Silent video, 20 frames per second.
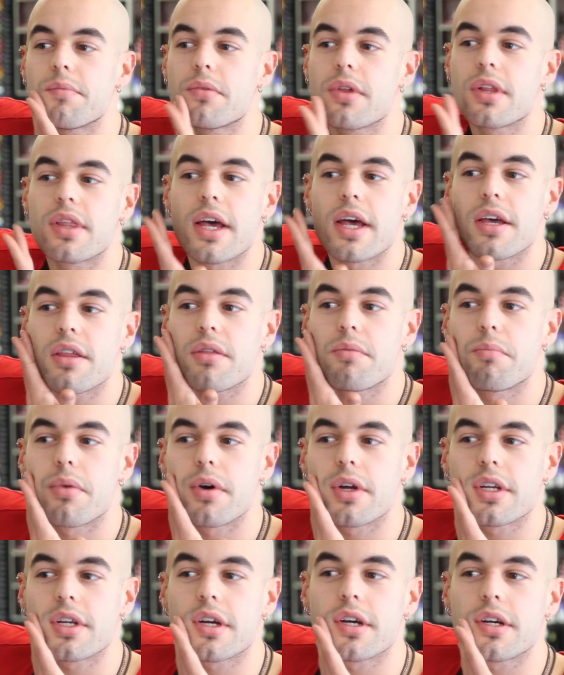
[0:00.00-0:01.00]
the length
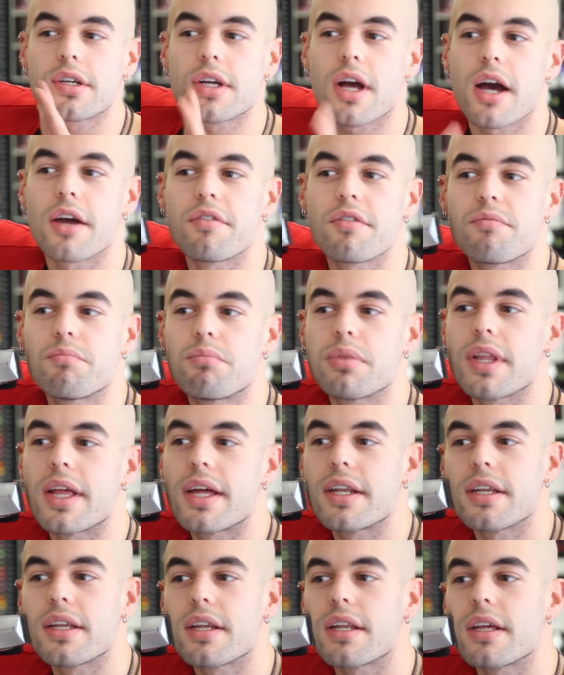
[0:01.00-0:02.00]
but kind of
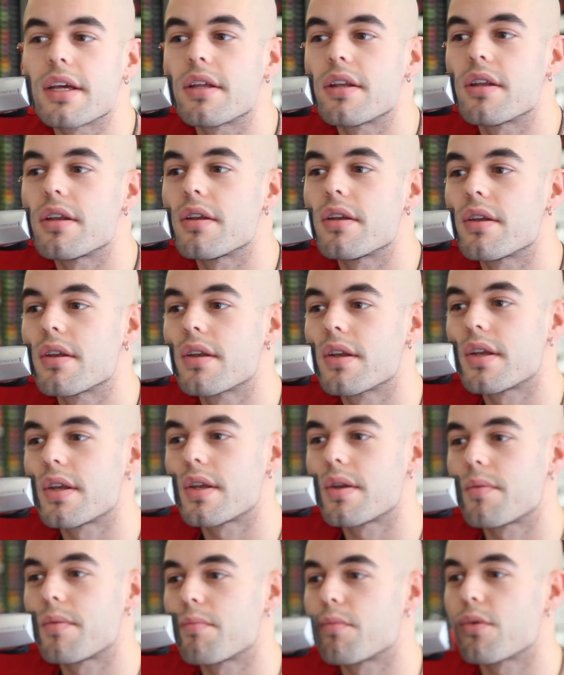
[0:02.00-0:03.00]
blend it in
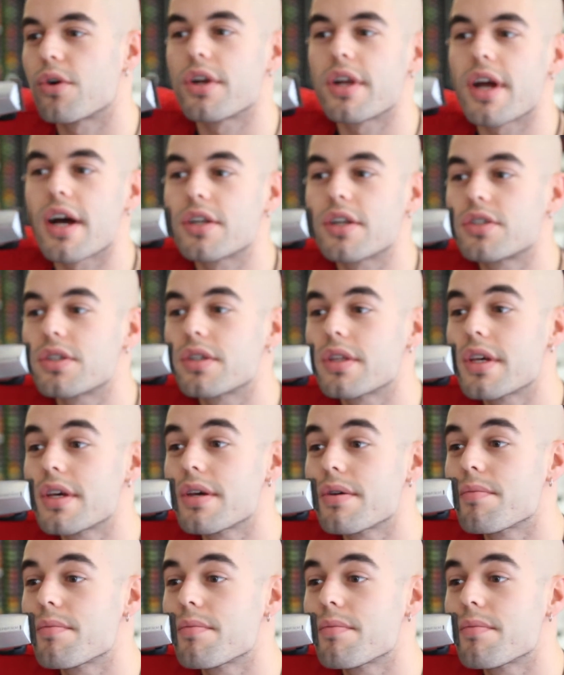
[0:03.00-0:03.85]
more naturally.